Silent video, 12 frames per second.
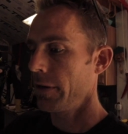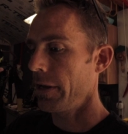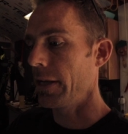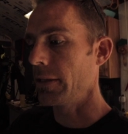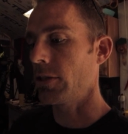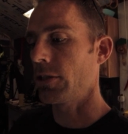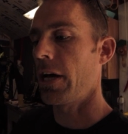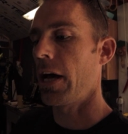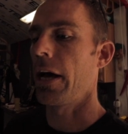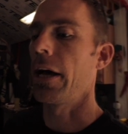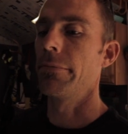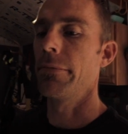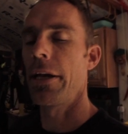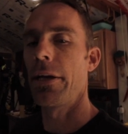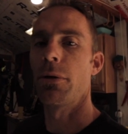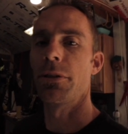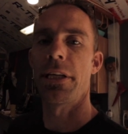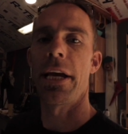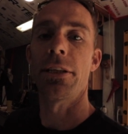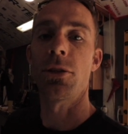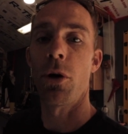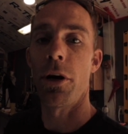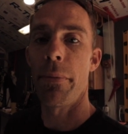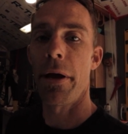it's uh, anyone's guess
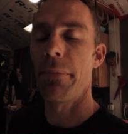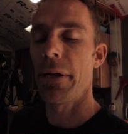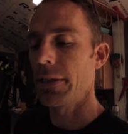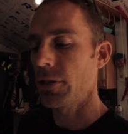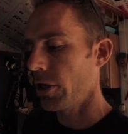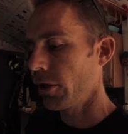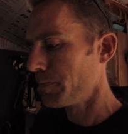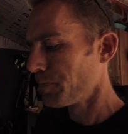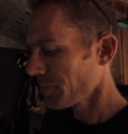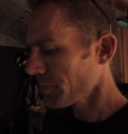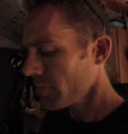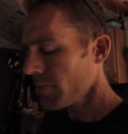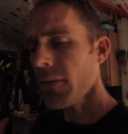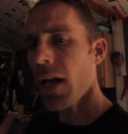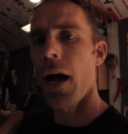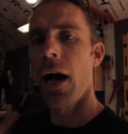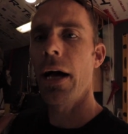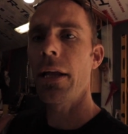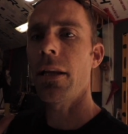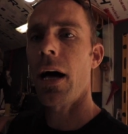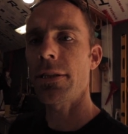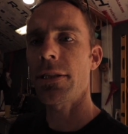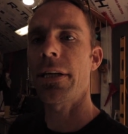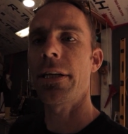where it may be. So, uh,
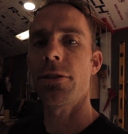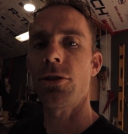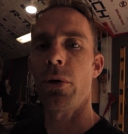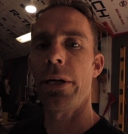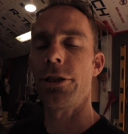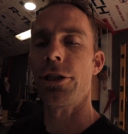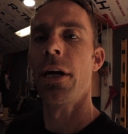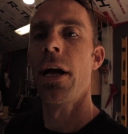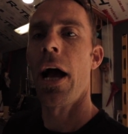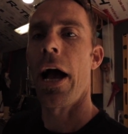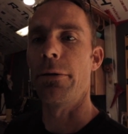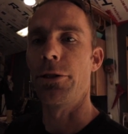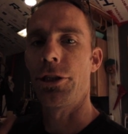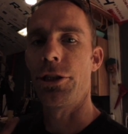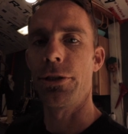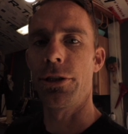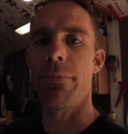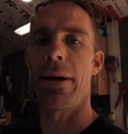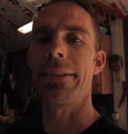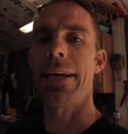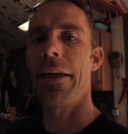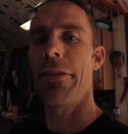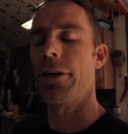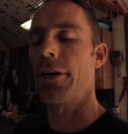lost the kill switch. I was just using my
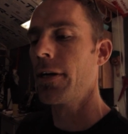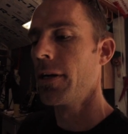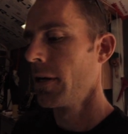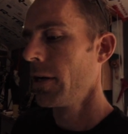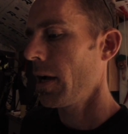tether.